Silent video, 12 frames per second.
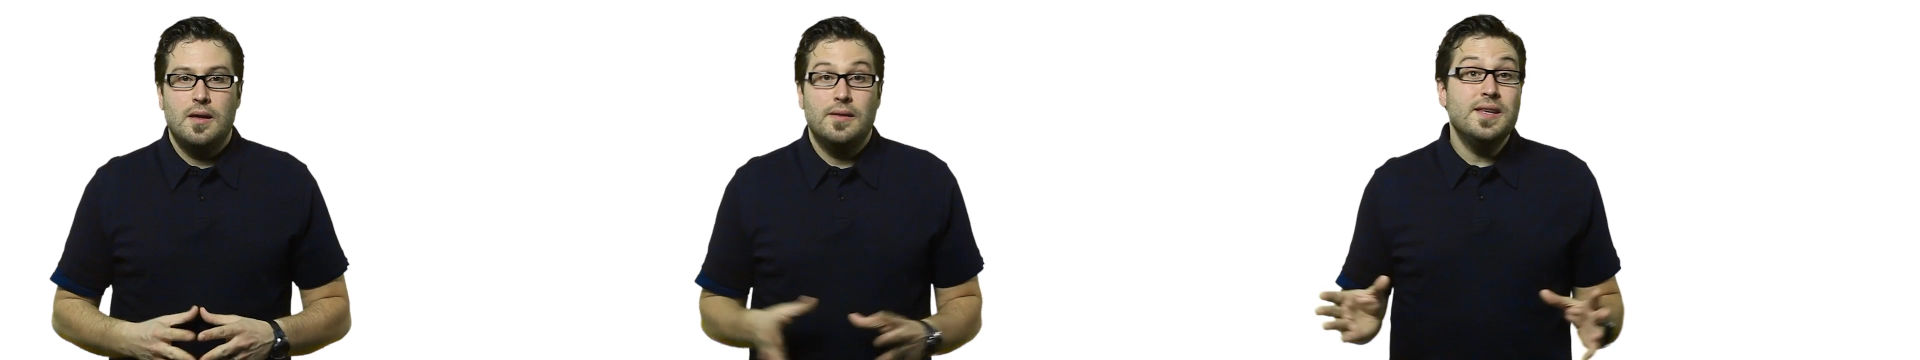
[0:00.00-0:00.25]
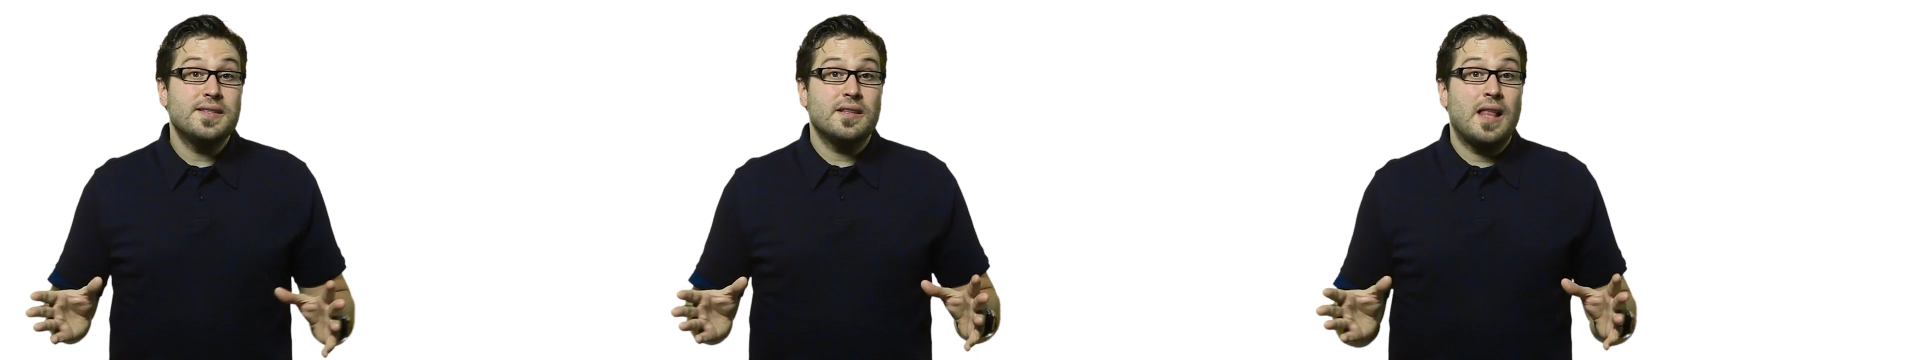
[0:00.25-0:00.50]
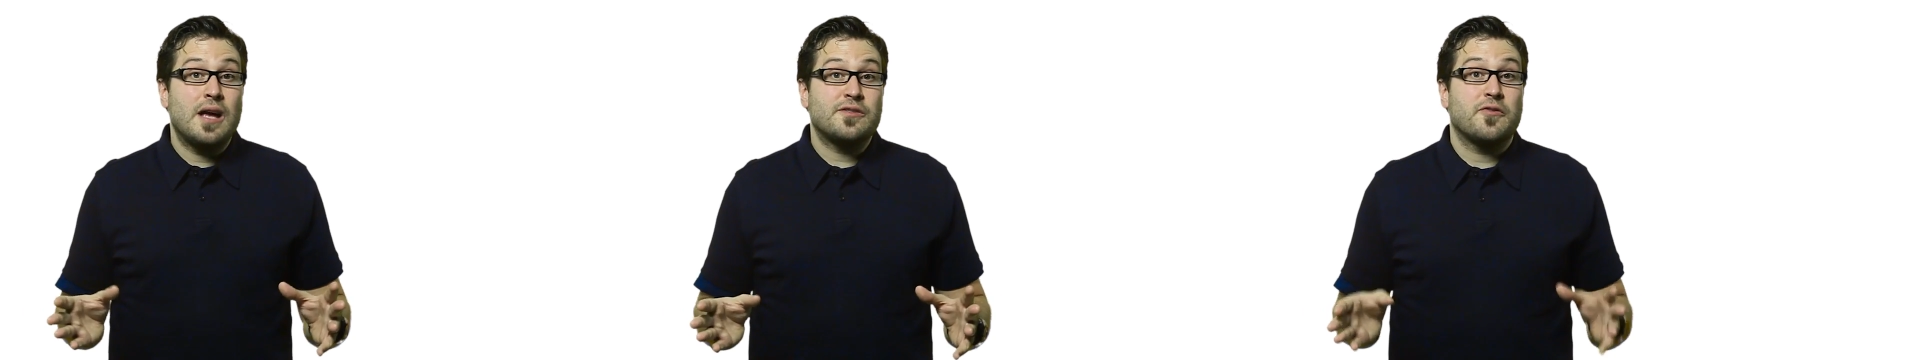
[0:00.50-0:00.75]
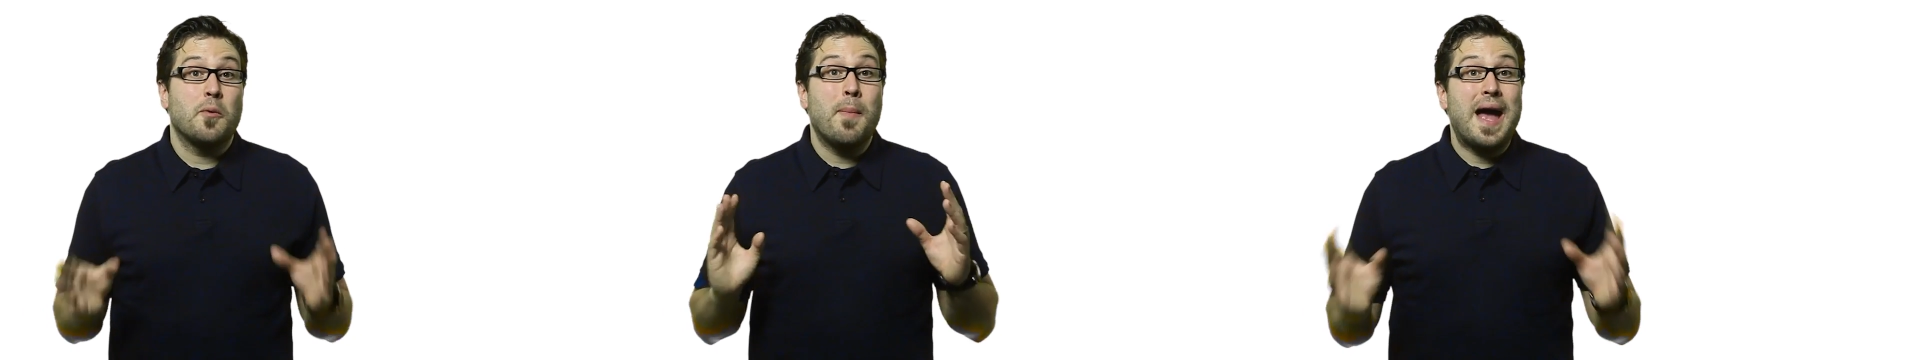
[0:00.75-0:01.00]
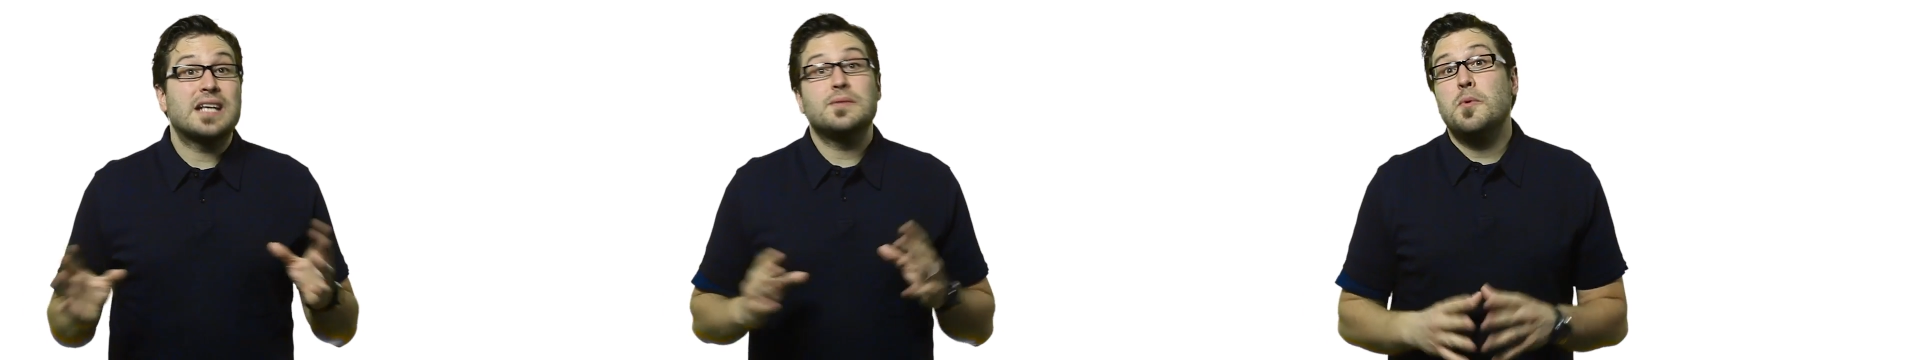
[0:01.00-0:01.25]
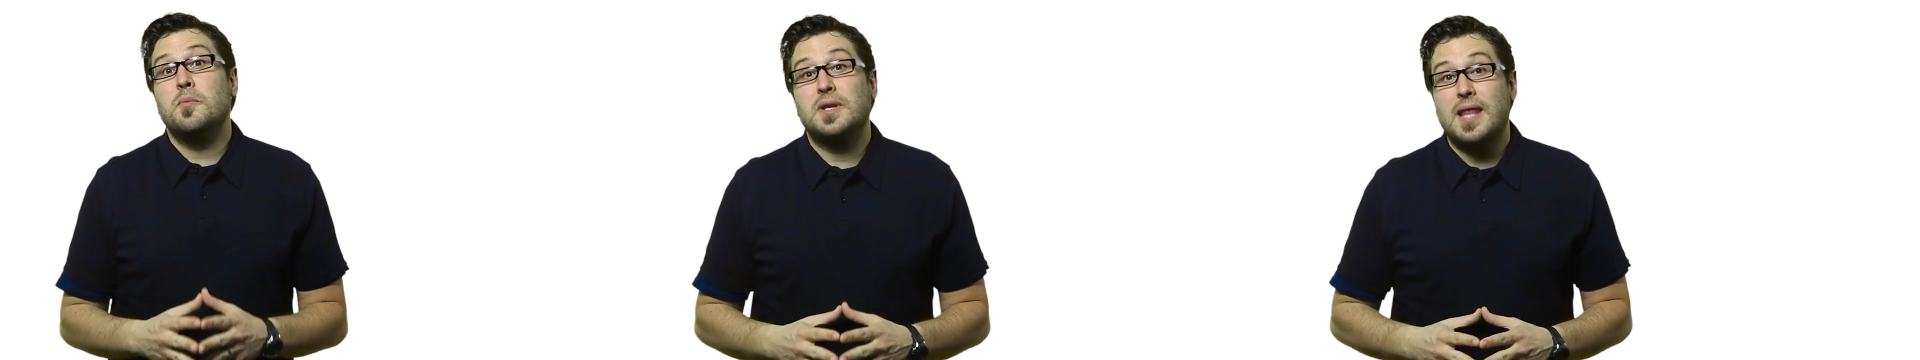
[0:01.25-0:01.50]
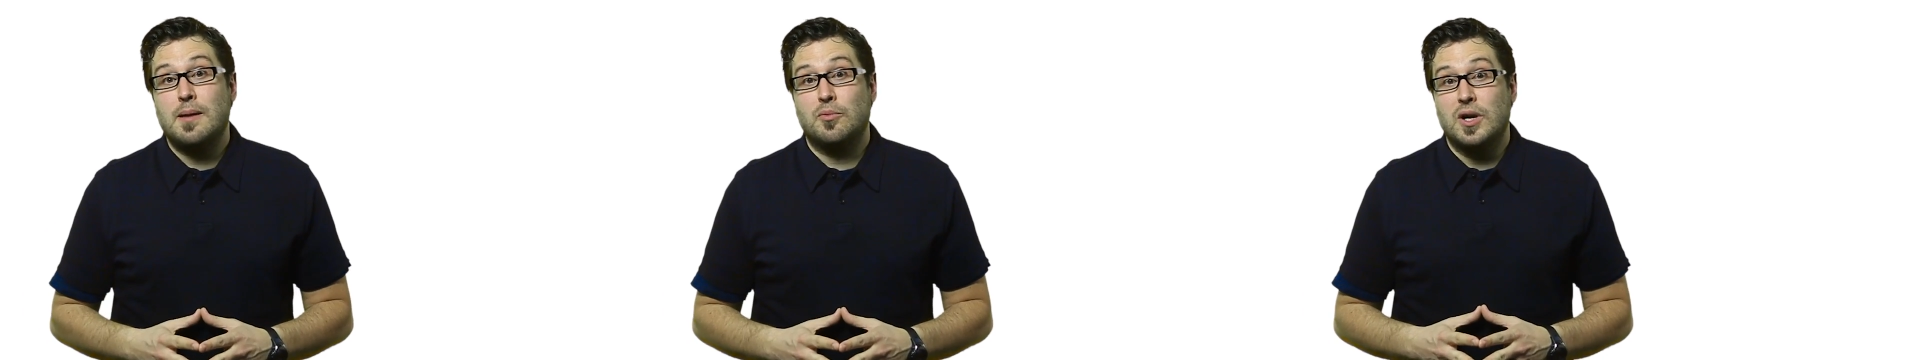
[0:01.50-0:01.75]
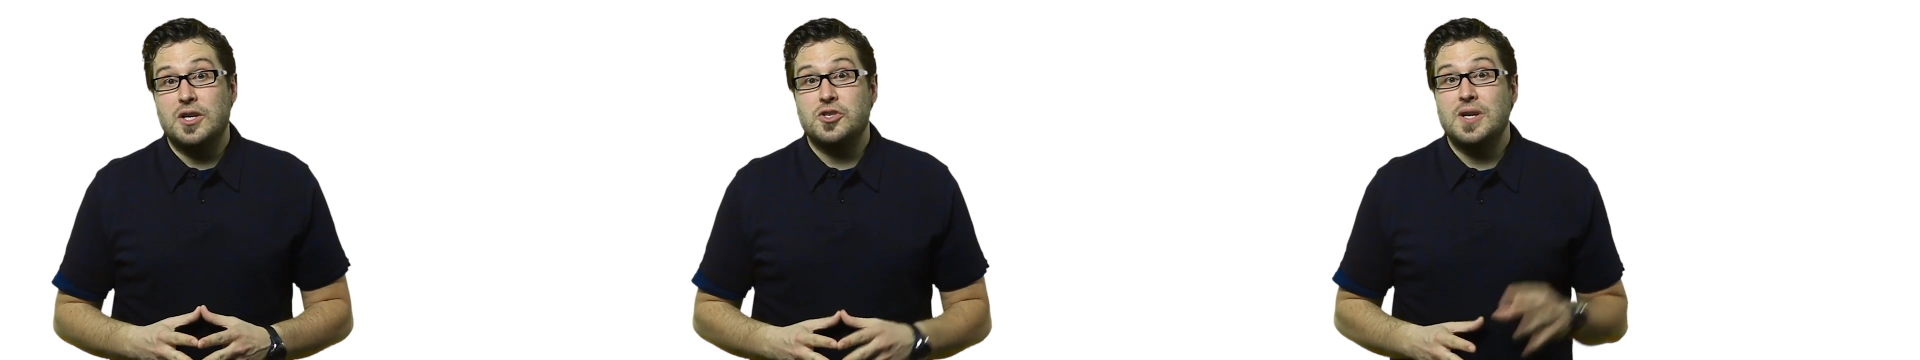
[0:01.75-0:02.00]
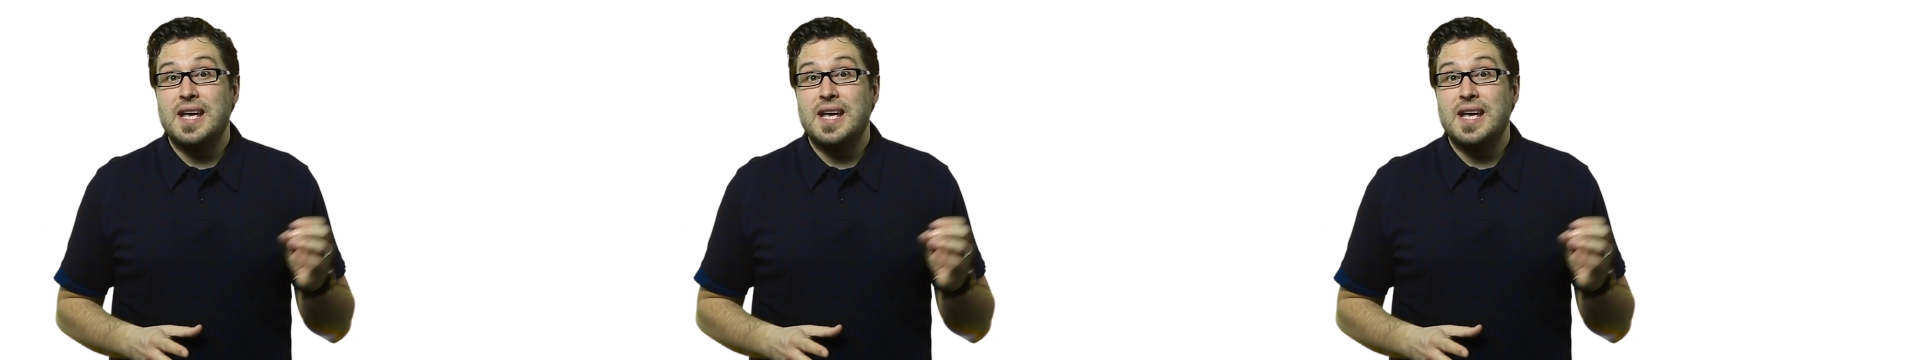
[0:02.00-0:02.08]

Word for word: This allows for maximum collaboration